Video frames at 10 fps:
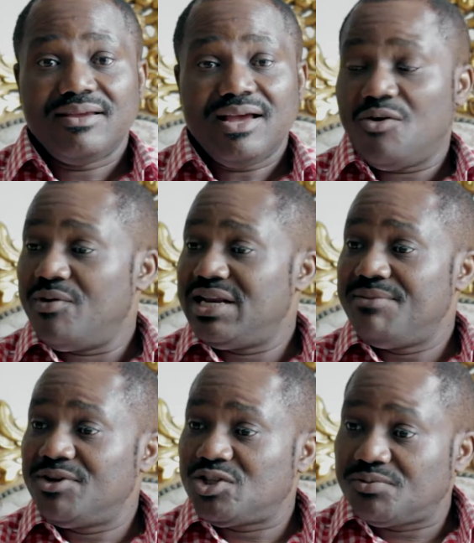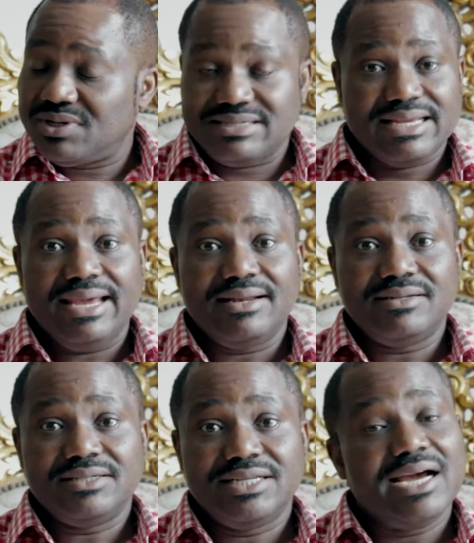And when they meet up to the scale,
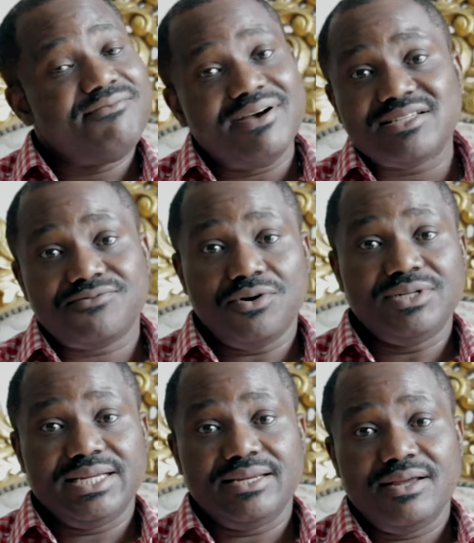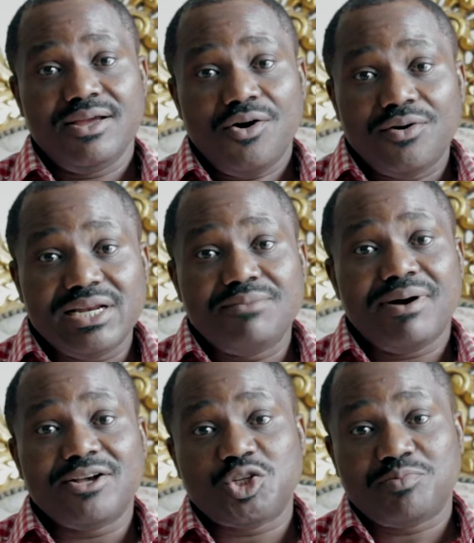they advance funding under the
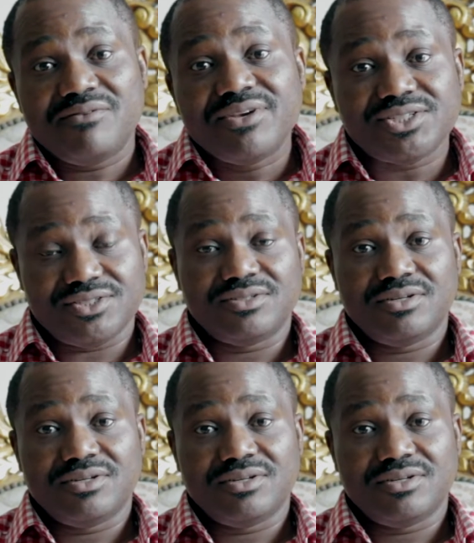bank's supervision.